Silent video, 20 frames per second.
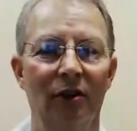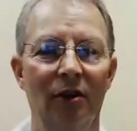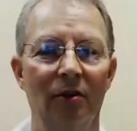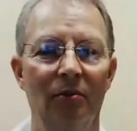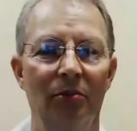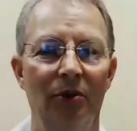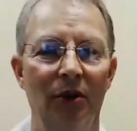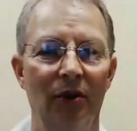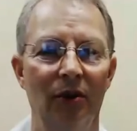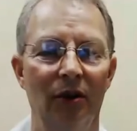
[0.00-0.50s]

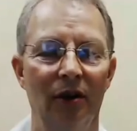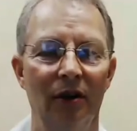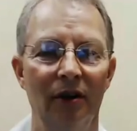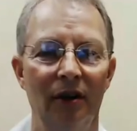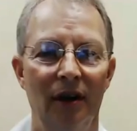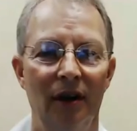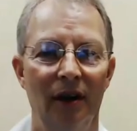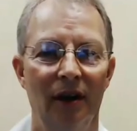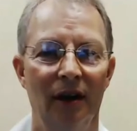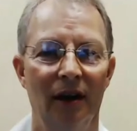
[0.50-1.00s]
computer,
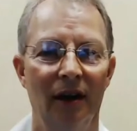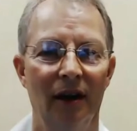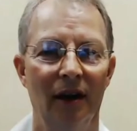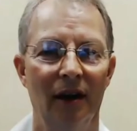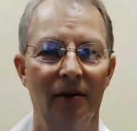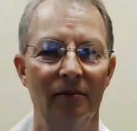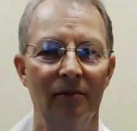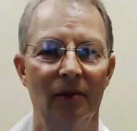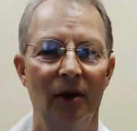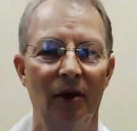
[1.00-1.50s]

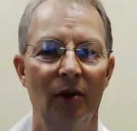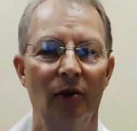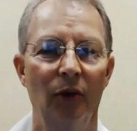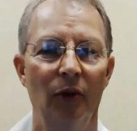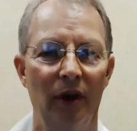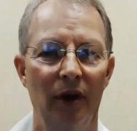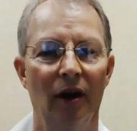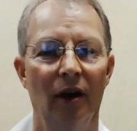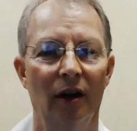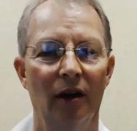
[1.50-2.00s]

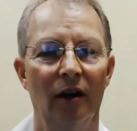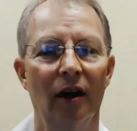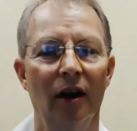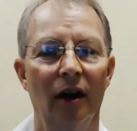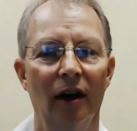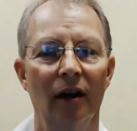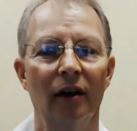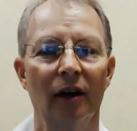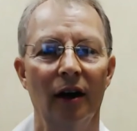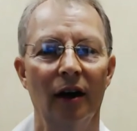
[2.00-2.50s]
we are
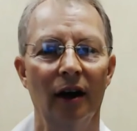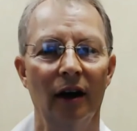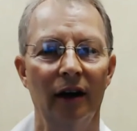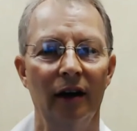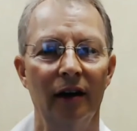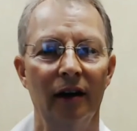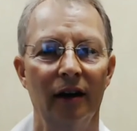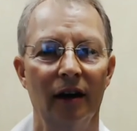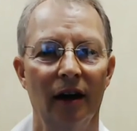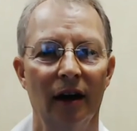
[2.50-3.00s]

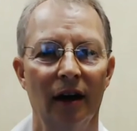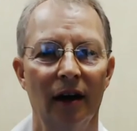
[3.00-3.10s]
online.